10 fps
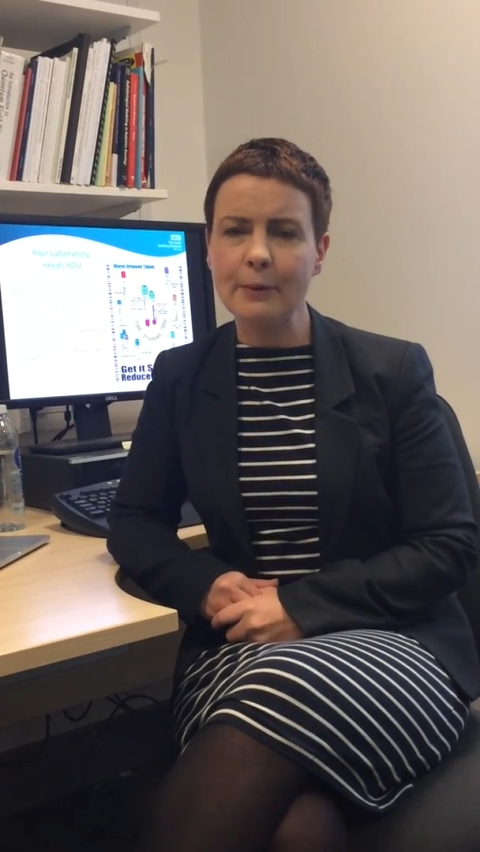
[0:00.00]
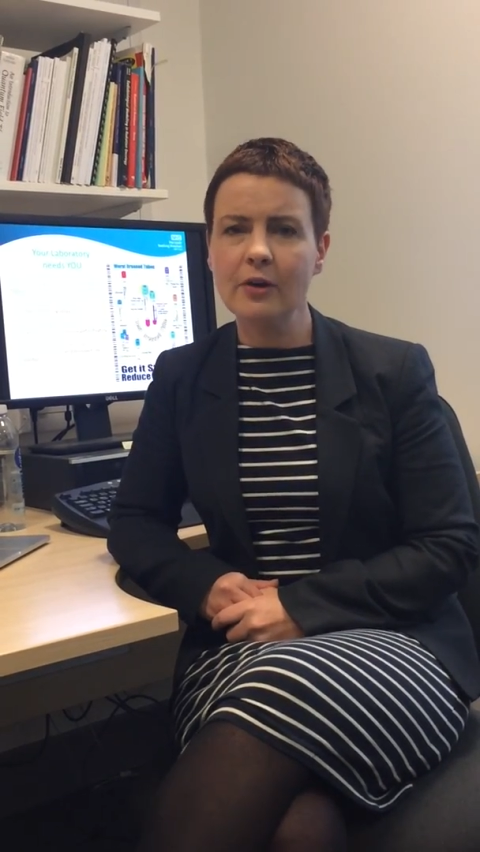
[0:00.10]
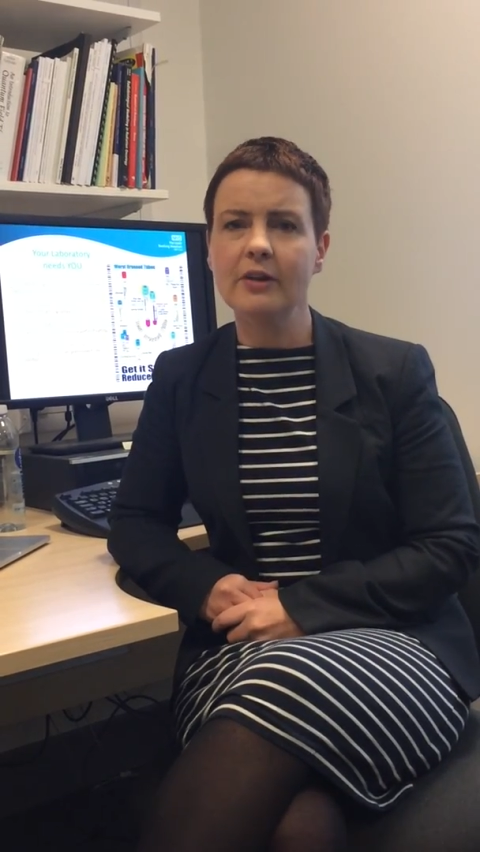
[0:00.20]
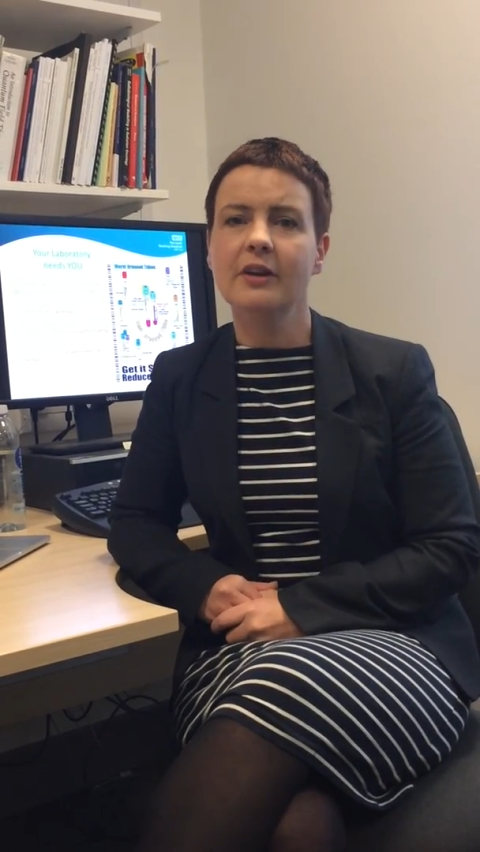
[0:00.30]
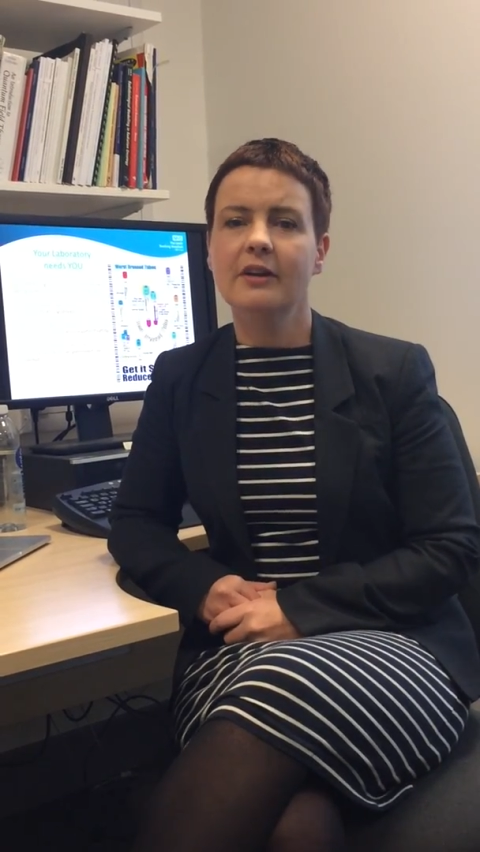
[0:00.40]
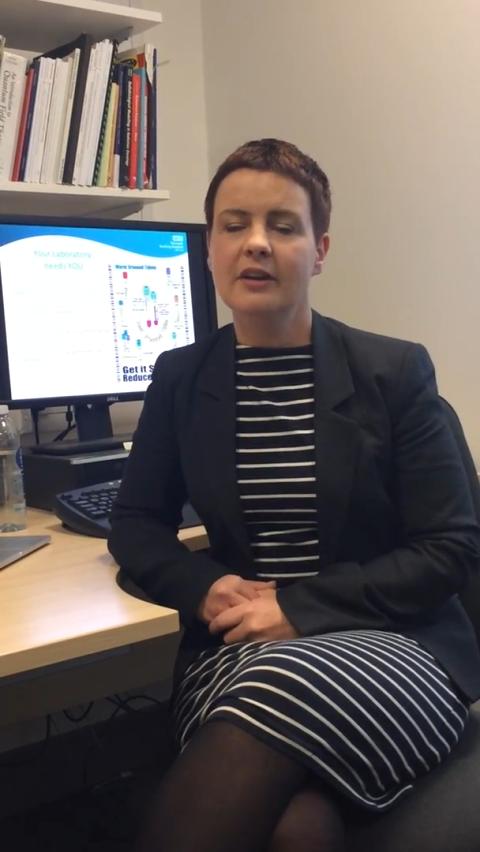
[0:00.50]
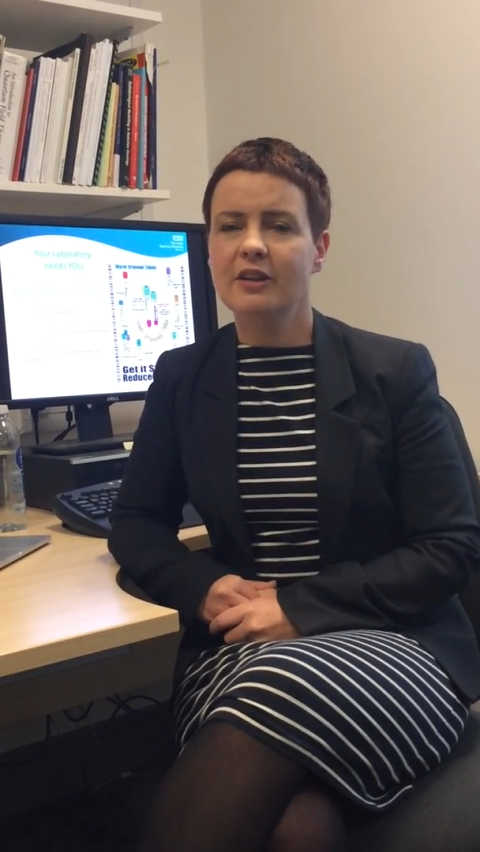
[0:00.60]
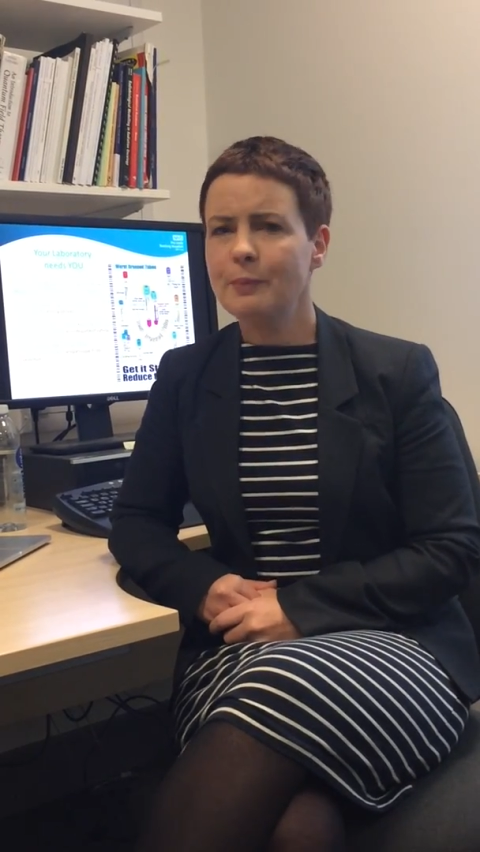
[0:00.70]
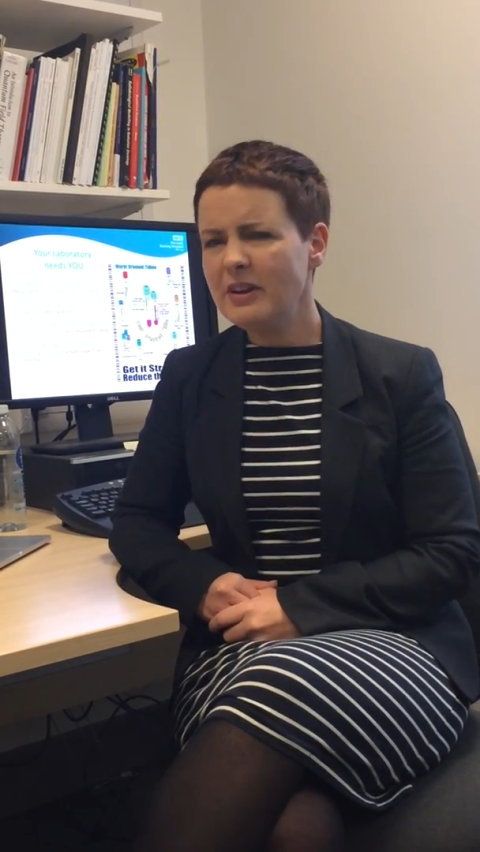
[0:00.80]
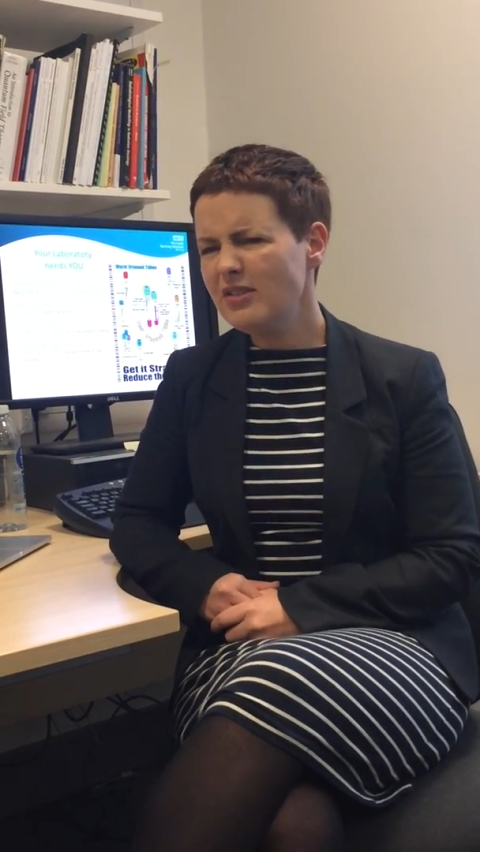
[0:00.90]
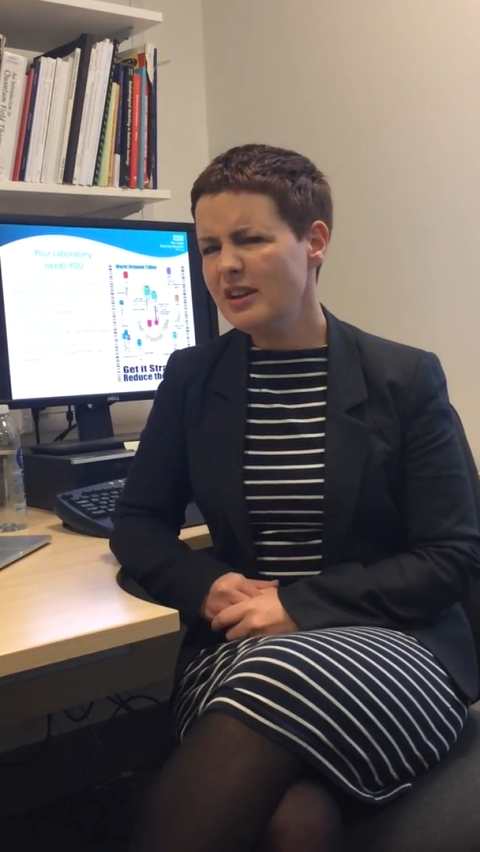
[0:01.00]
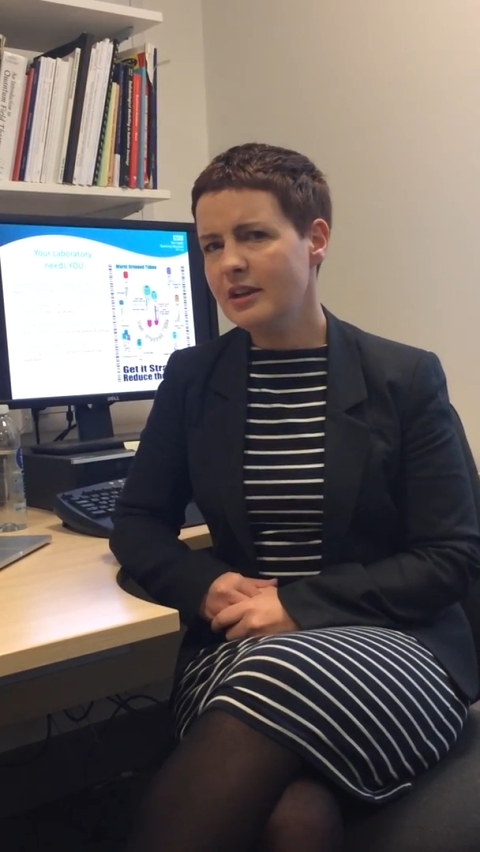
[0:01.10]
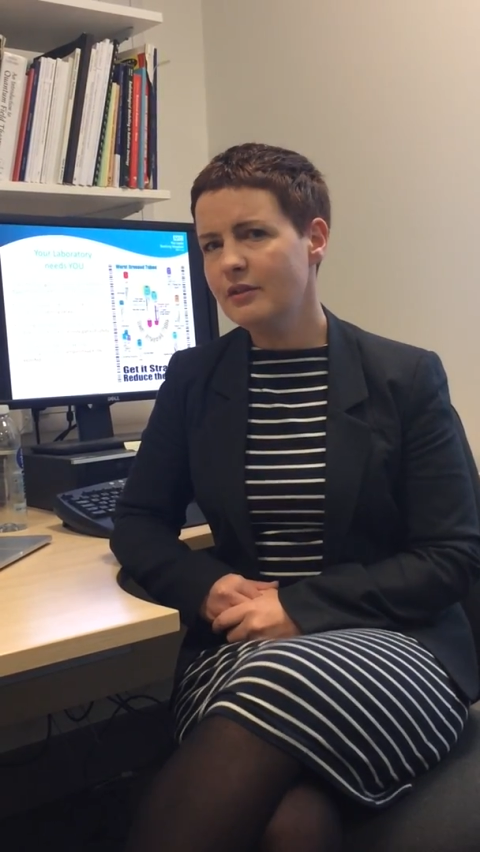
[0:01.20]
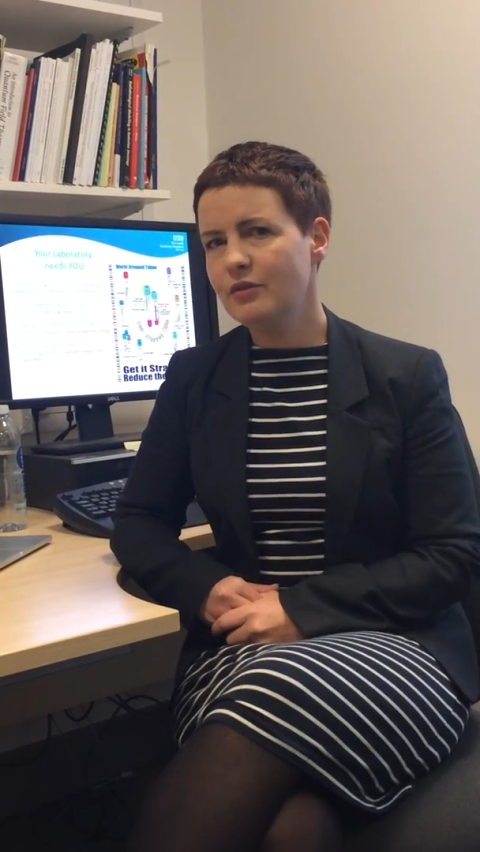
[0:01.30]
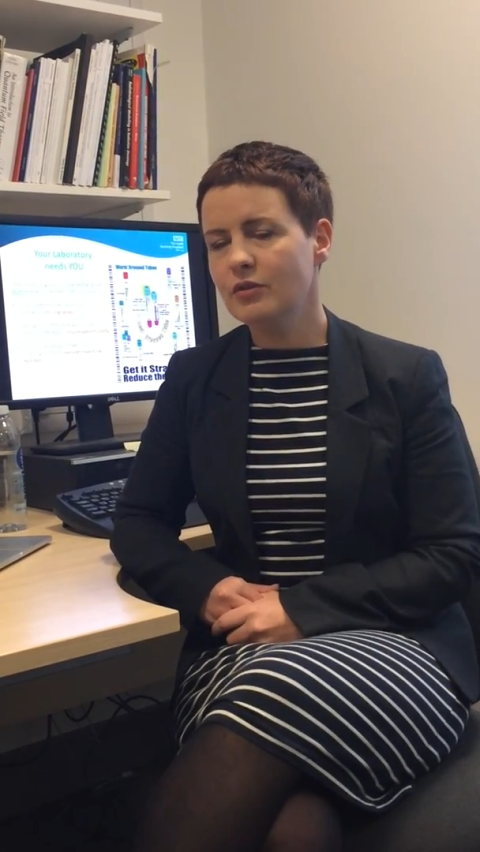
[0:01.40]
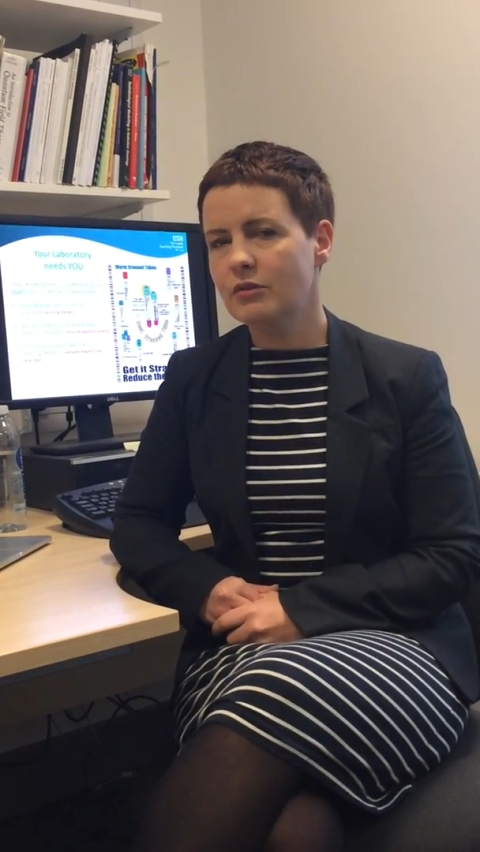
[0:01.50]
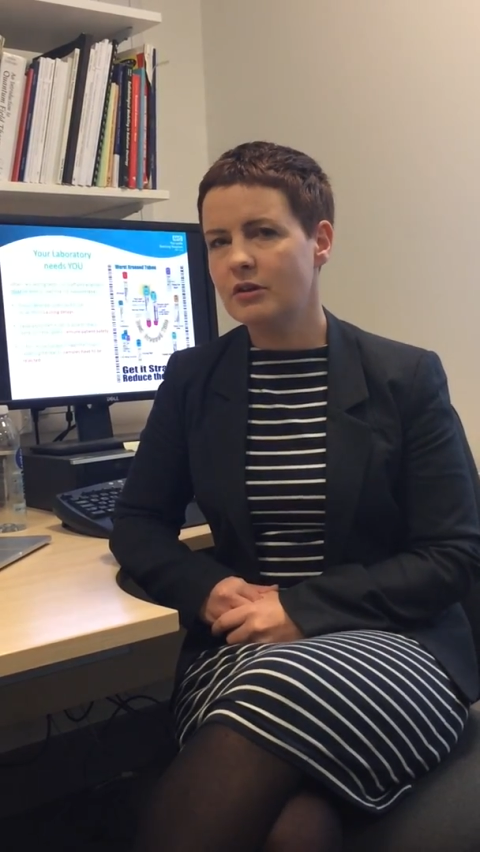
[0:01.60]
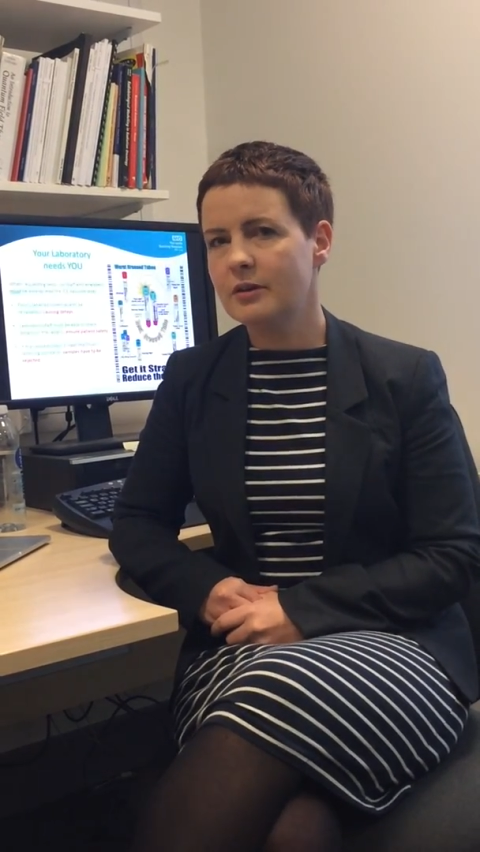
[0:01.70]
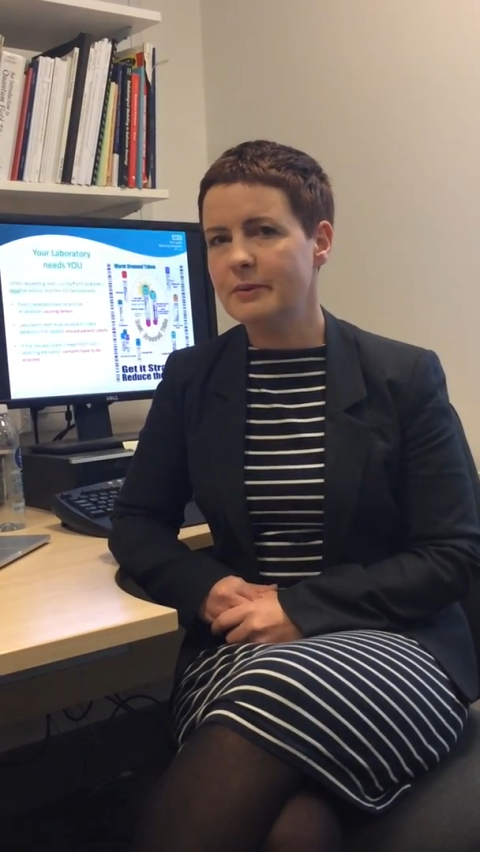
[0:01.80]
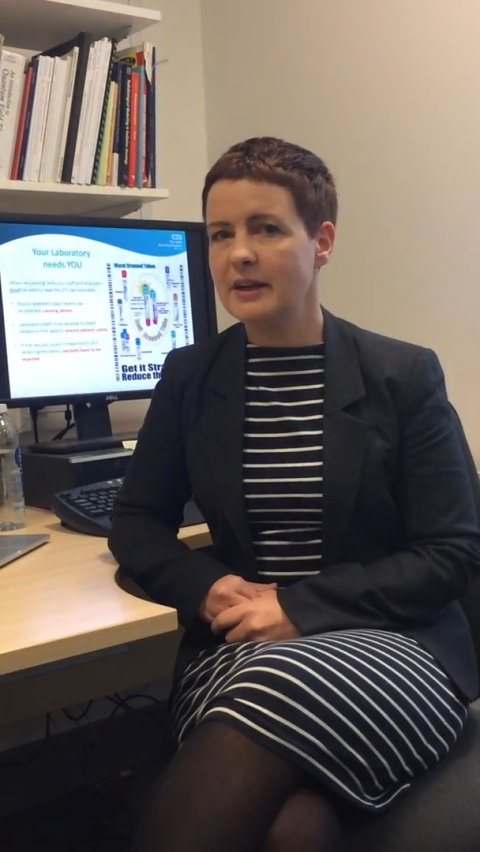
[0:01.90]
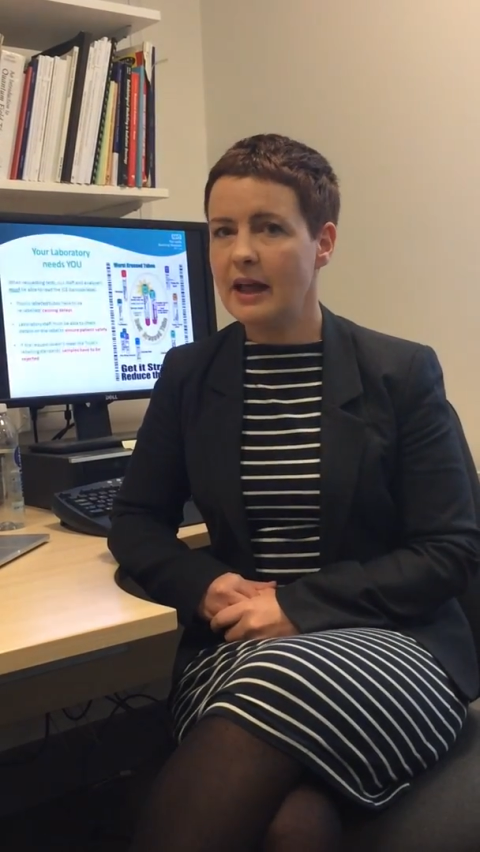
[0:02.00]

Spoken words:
But especially if you're a bit